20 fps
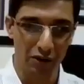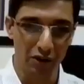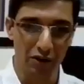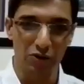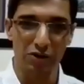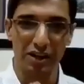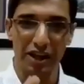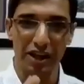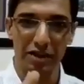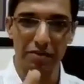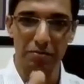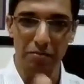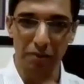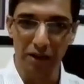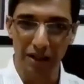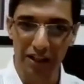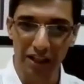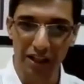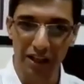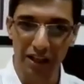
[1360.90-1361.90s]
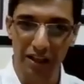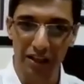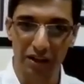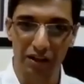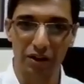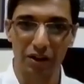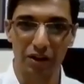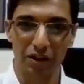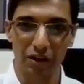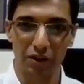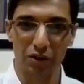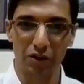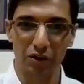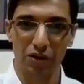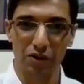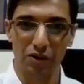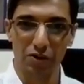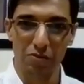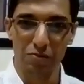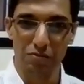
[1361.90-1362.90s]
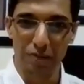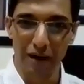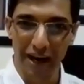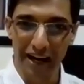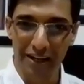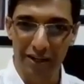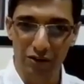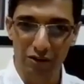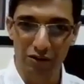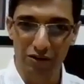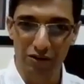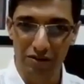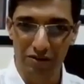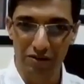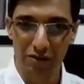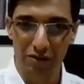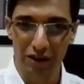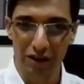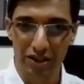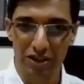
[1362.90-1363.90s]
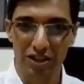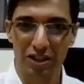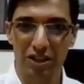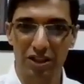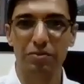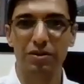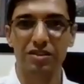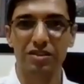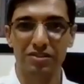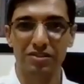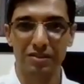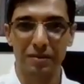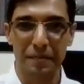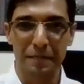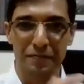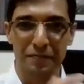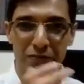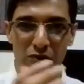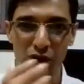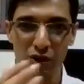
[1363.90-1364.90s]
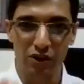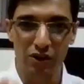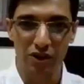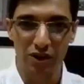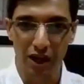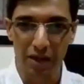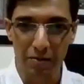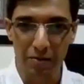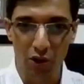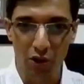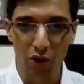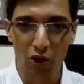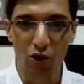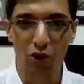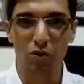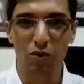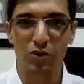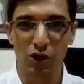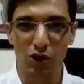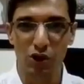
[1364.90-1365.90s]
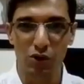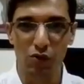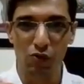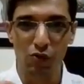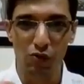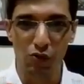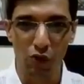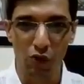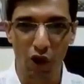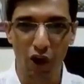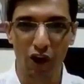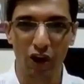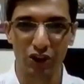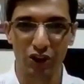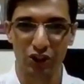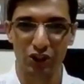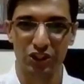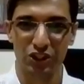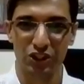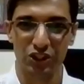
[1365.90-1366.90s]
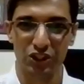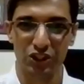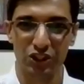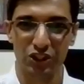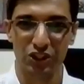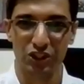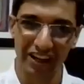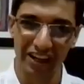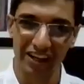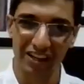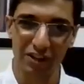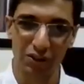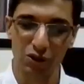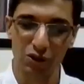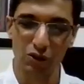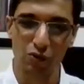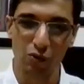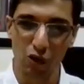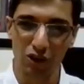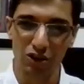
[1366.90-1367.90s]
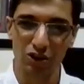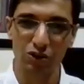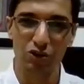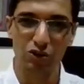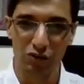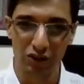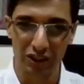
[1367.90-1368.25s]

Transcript: You have to take money. You have to buy those vegetables. You have to come home. You have to wash, right? You have to wash those